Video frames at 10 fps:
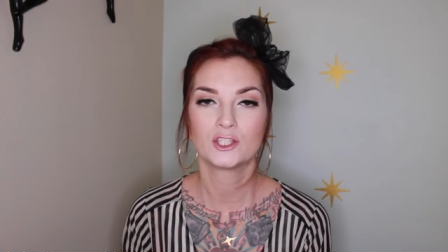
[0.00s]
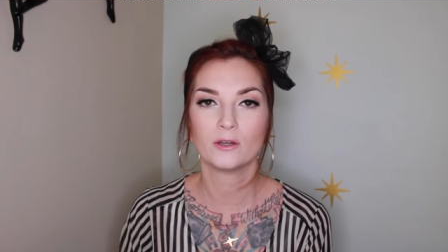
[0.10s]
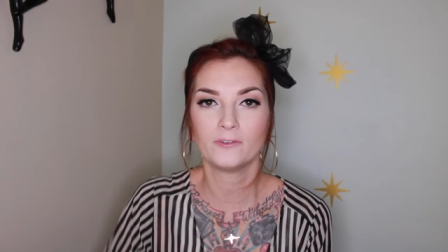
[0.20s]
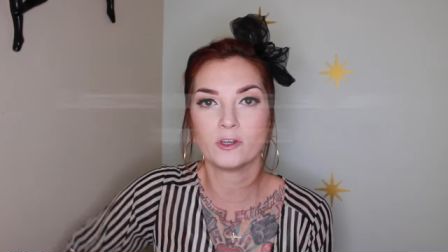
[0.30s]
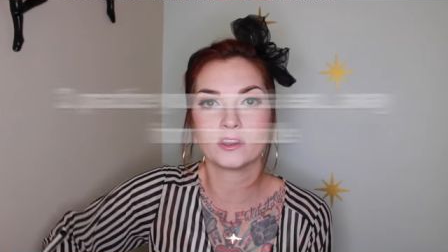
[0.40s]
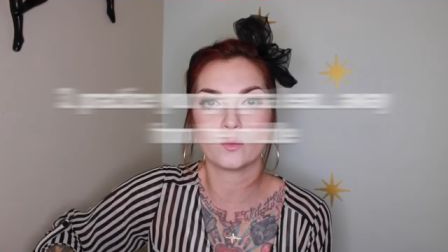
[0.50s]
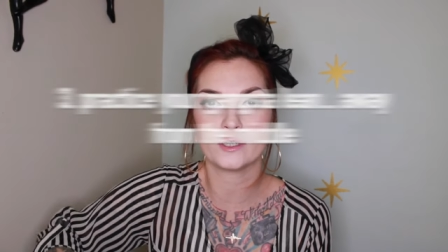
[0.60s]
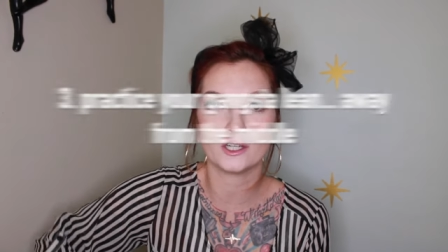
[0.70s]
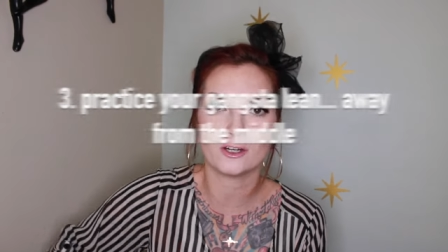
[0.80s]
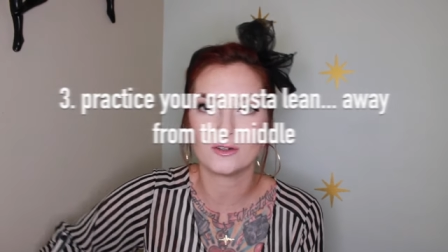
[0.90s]
So if you're at the
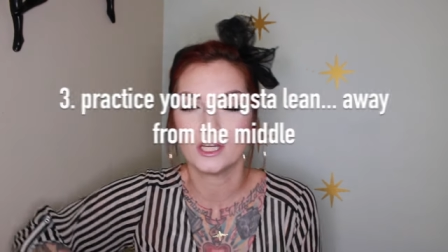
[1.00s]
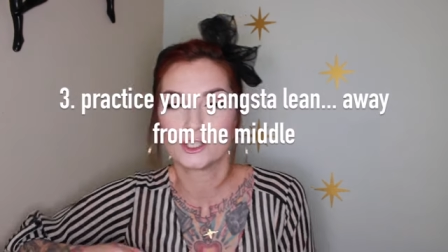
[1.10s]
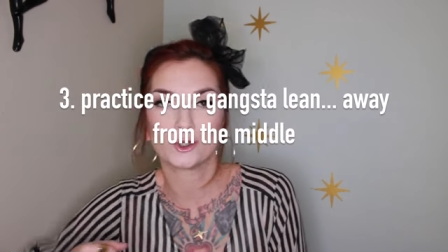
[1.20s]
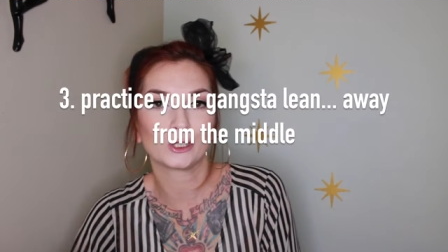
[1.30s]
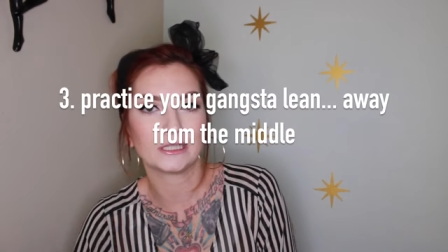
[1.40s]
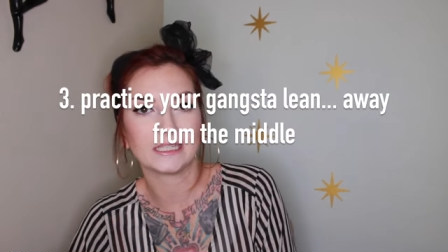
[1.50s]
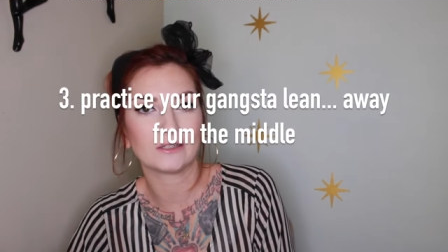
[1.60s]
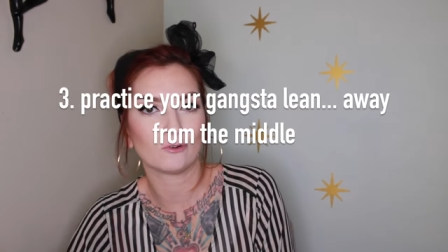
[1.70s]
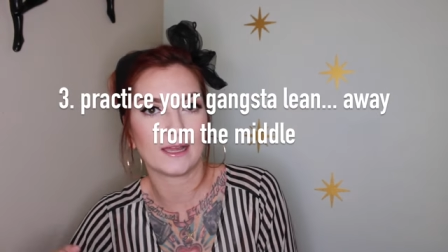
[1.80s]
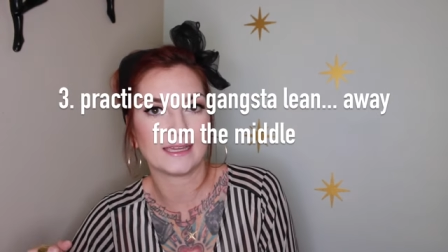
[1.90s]
window, sort of
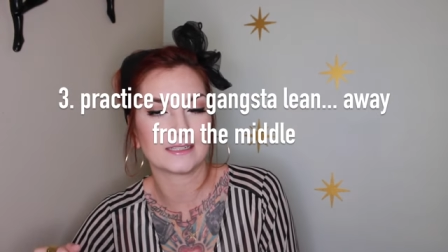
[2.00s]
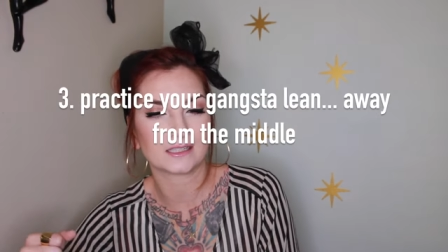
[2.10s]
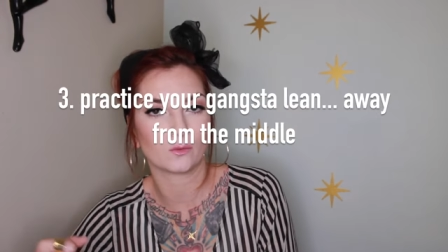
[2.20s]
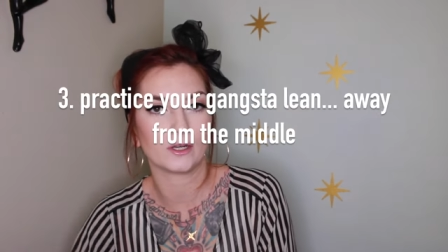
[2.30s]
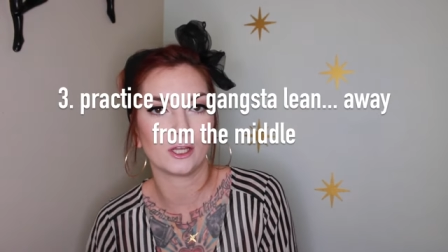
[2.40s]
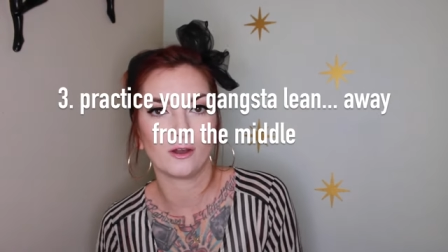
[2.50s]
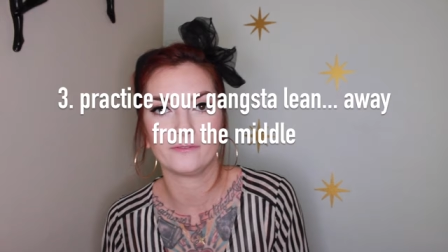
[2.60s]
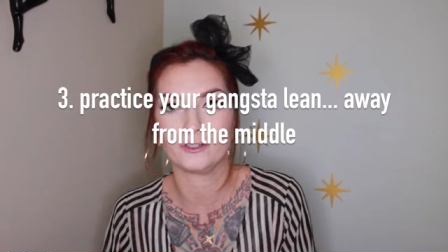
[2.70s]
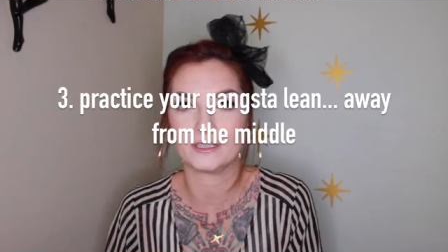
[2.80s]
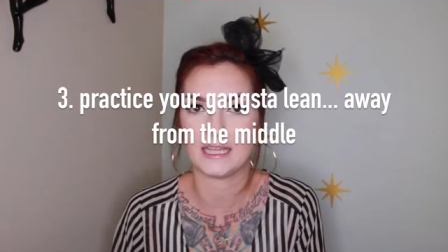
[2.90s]
lean right into the window.
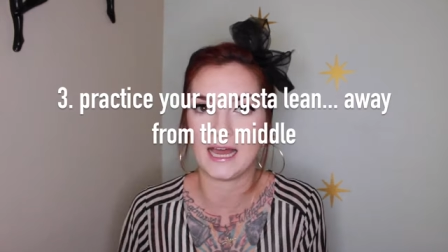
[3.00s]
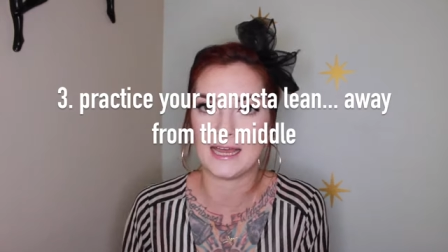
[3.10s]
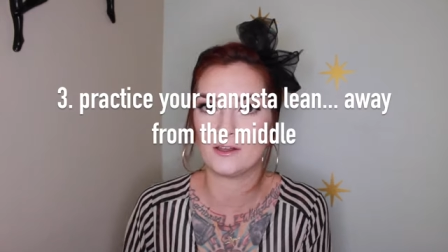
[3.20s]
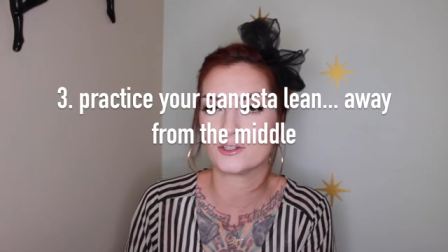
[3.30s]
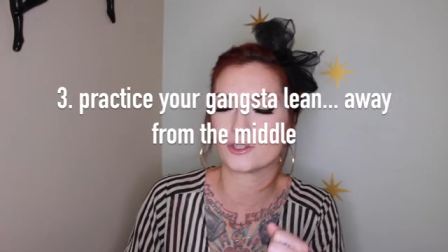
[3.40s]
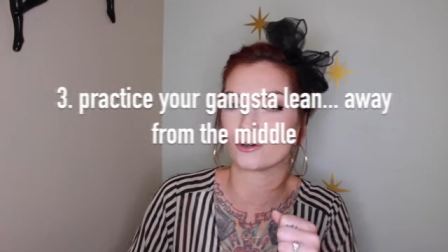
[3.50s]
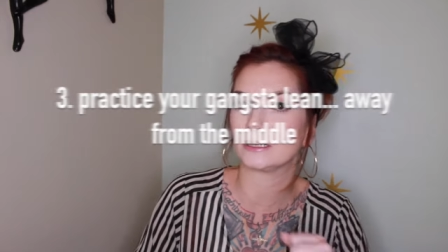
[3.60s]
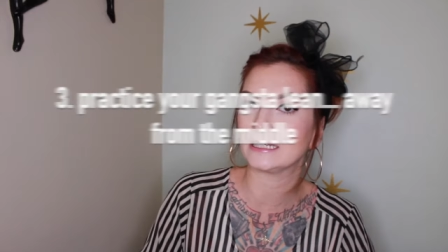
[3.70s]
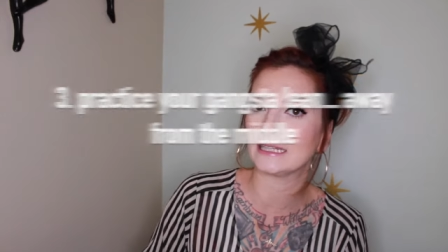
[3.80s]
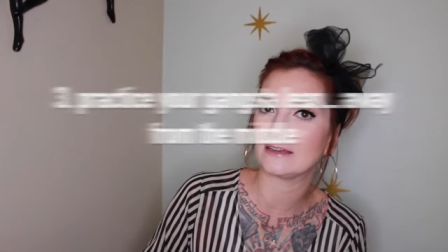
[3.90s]
If you're at the aisle, sort
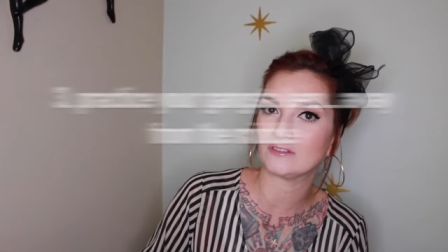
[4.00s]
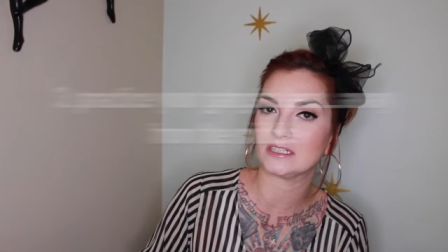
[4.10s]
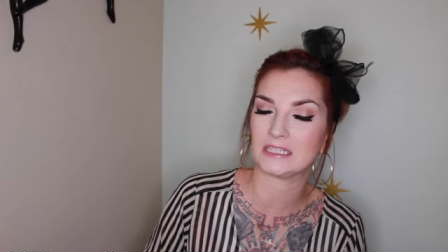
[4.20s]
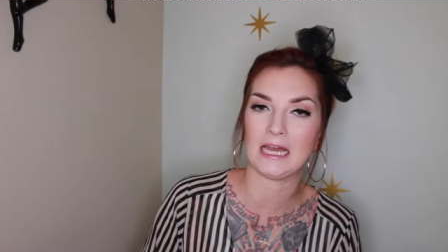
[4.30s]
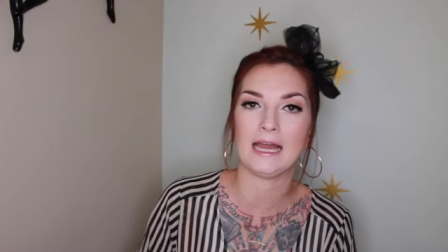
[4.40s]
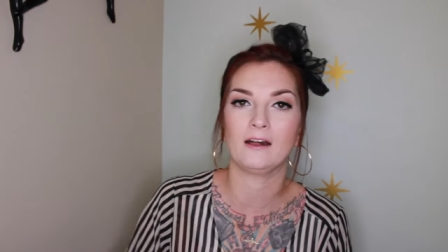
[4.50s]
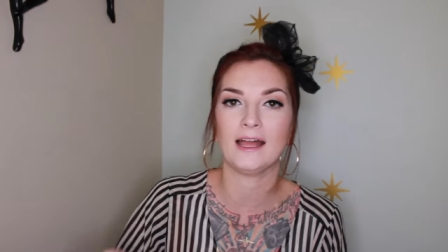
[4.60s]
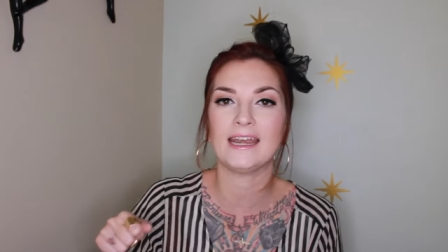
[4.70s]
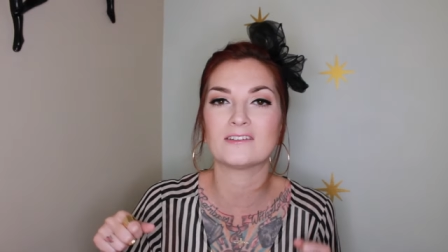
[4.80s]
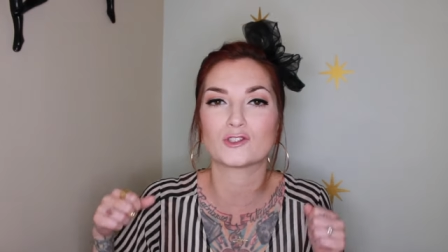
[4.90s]
of lean left into the
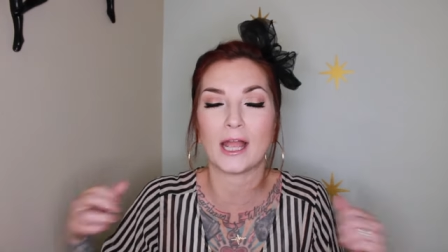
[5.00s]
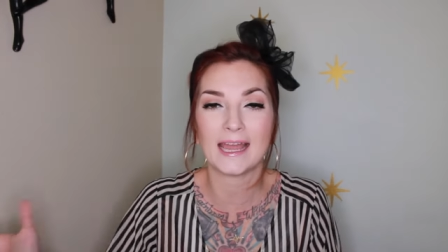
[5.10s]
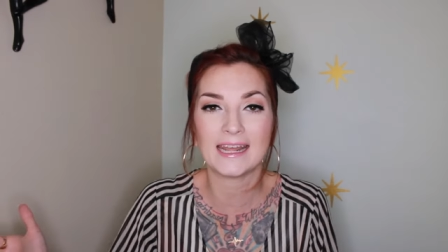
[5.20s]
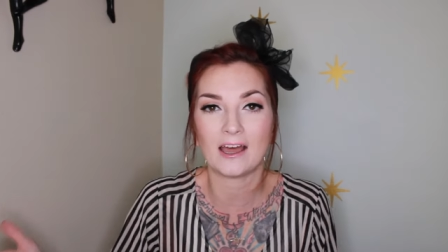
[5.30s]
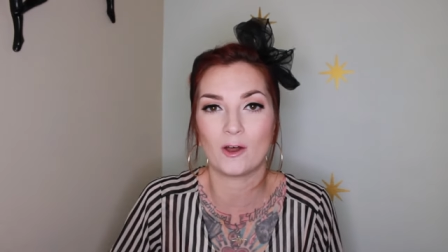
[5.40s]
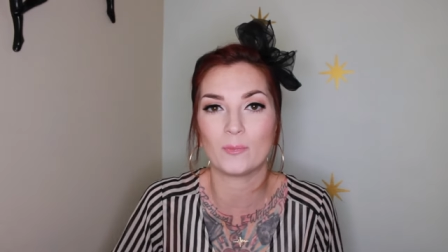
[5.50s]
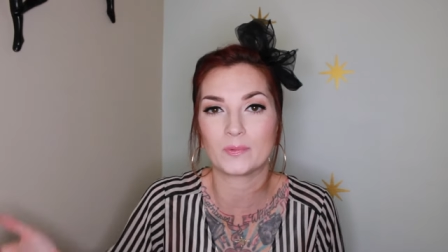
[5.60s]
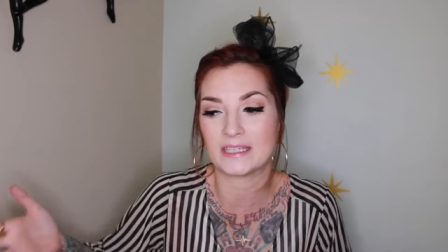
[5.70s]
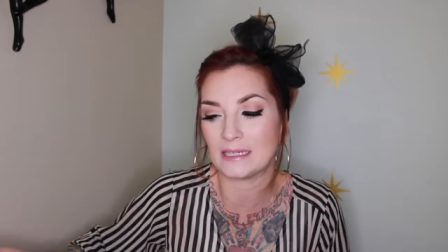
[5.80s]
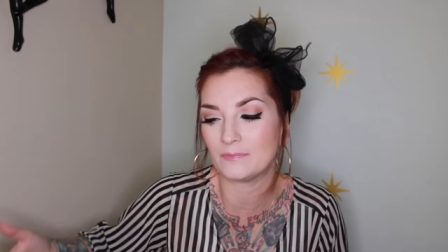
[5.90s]
aisle. And try to help
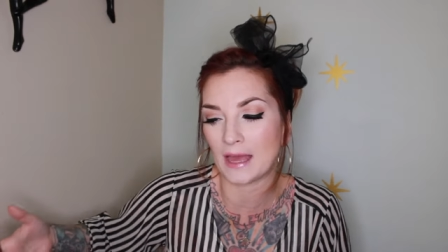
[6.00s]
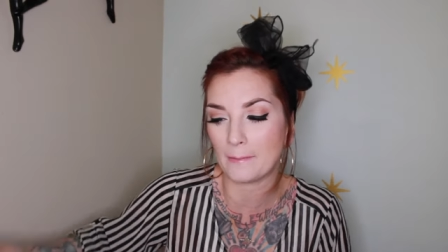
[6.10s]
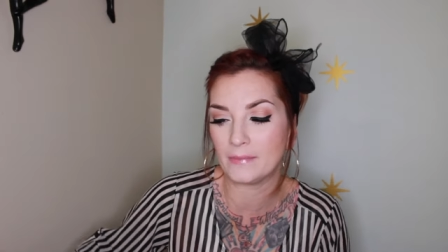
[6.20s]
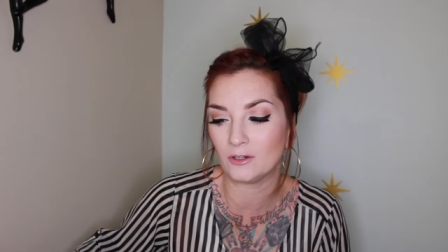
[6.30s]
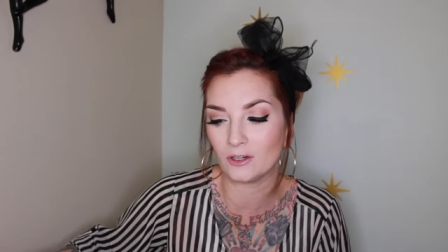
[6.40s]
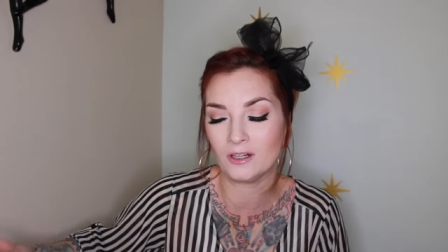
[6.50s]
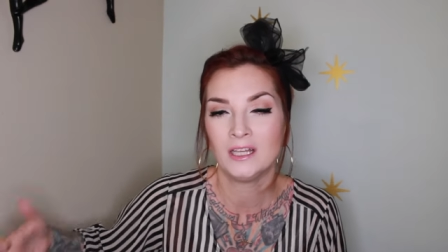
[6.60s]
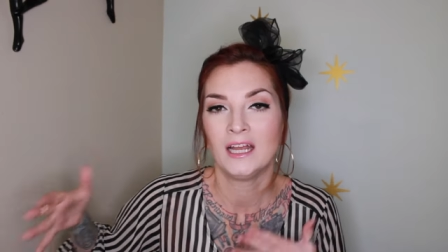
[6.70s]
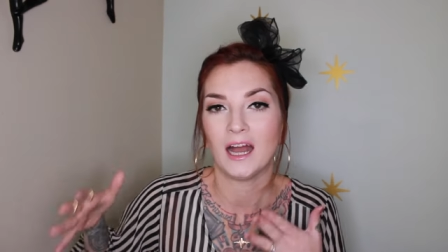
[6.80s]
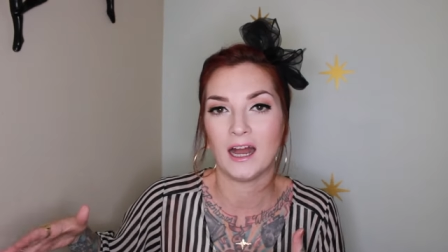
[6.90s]
keep that middle
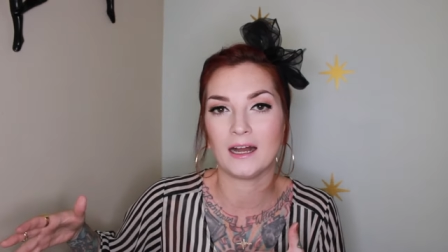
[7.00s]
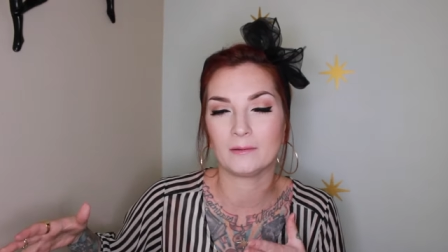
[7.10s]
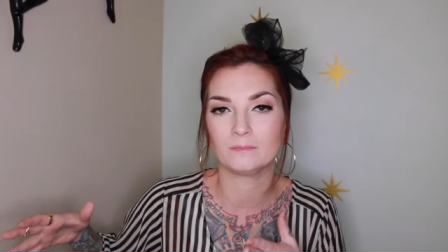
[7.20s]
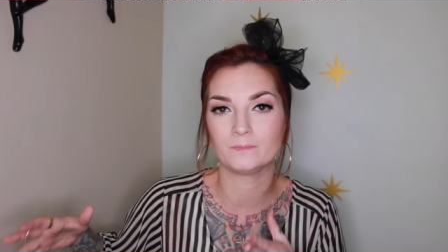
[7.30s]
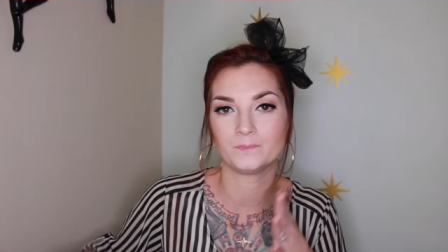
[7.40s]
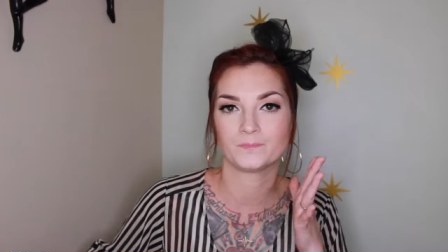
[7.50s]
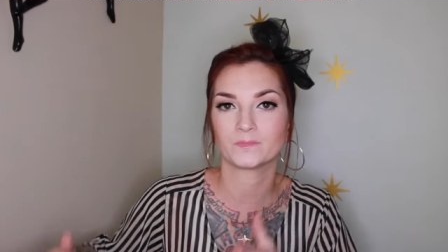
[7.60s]
um,